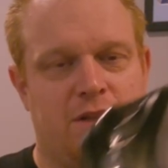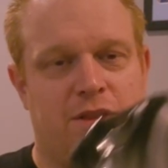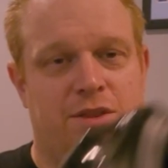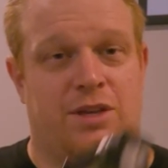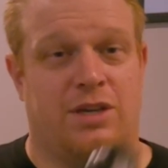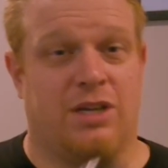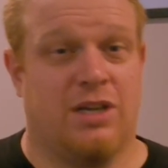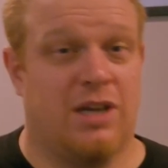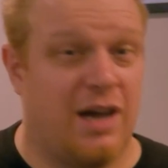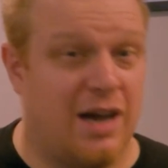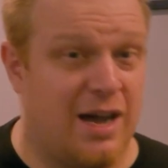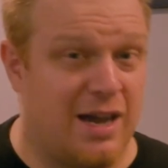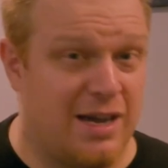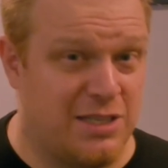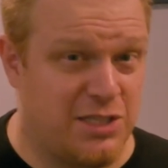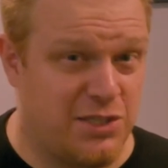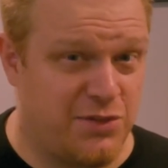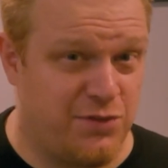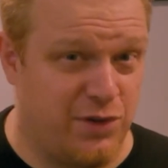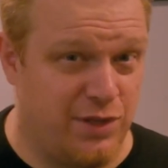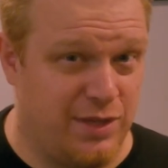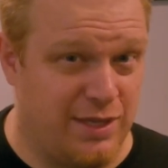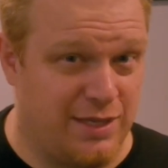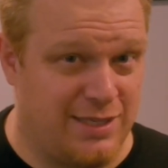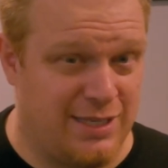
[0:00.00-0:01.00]
The cons
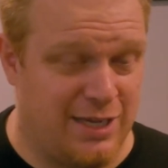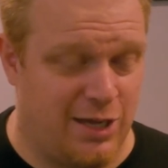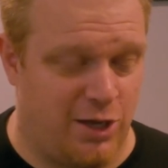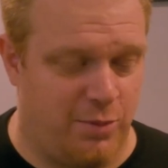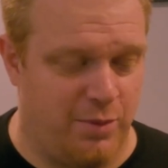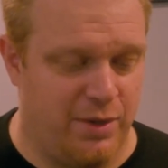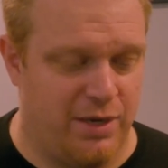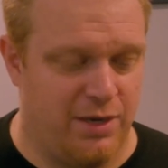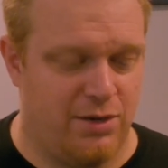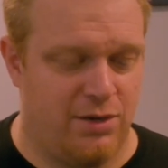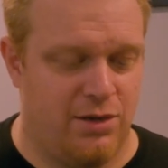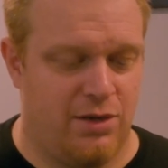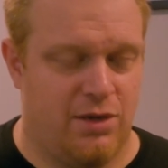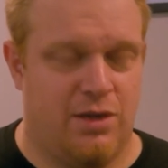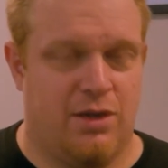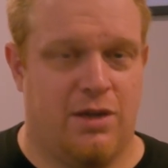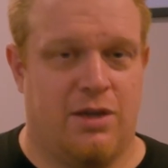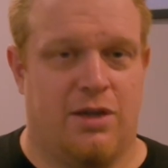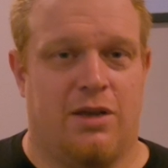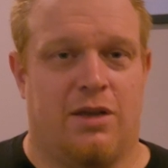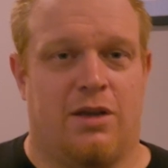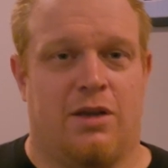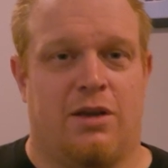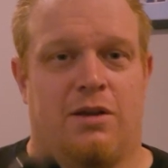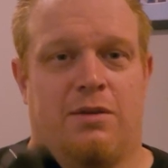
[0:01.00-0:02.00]
for this helmet,
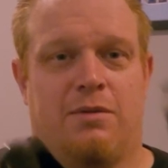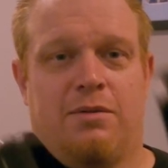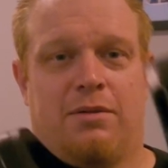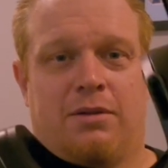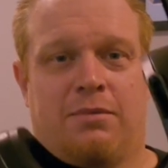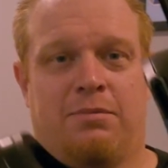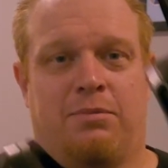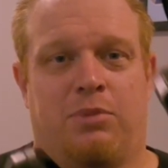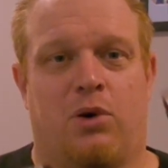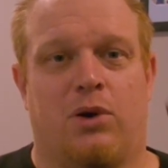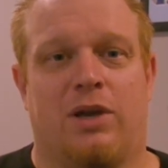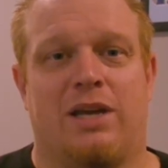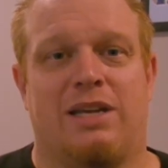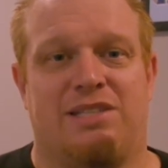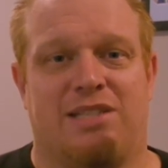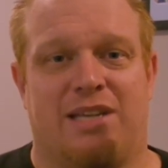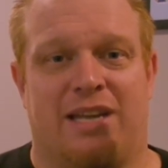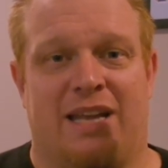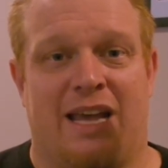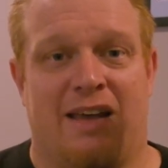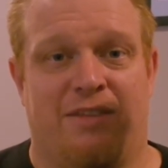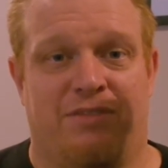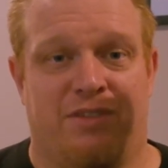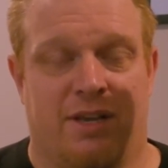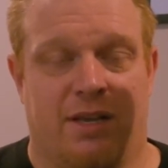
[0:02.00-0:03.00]
boy is
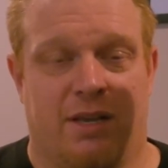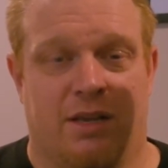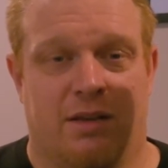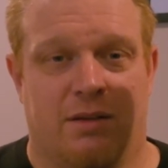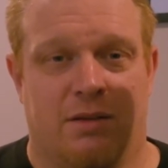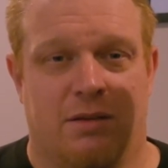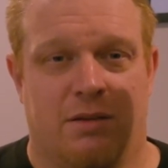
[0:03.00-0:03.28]
it heavy.